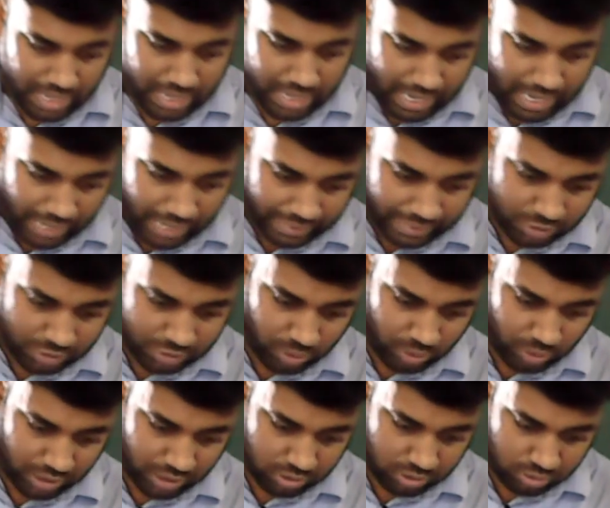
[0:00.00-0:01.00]
And next one,
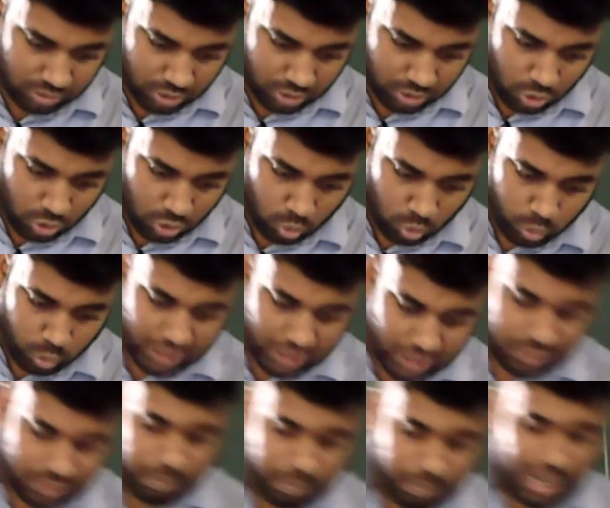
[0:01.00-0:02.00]
which
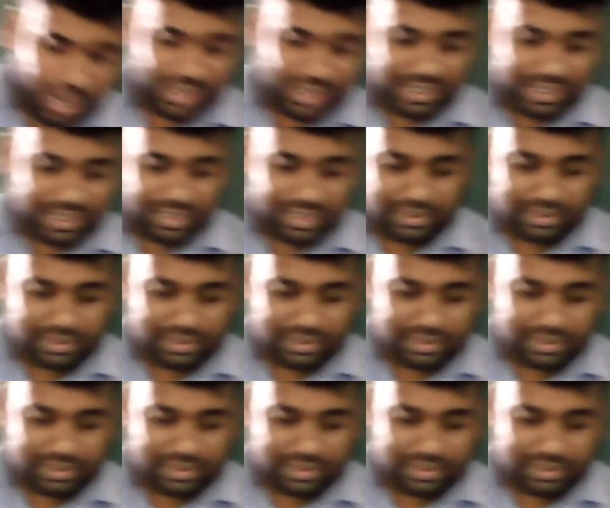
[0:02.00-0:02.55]
mark is